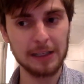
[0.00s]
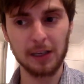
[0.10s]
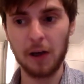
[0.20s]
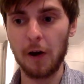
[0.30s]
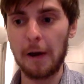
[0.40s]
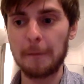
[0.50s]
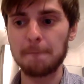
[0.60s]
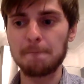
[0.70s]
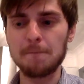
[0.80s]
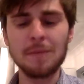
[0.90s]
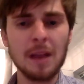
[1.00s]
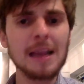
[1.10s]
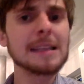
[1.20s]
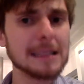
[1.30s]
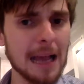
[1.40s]
and Kai.
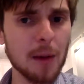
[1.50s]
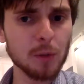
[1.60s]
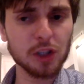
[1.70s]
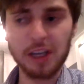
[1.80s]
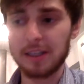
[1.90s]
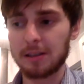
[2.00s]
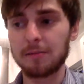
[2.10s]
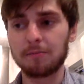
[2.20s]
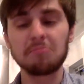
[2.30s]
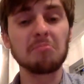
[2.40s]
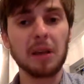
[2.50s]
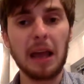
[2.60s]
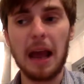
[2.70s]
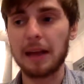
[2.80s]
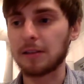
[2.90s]
Sandwiches. Cat.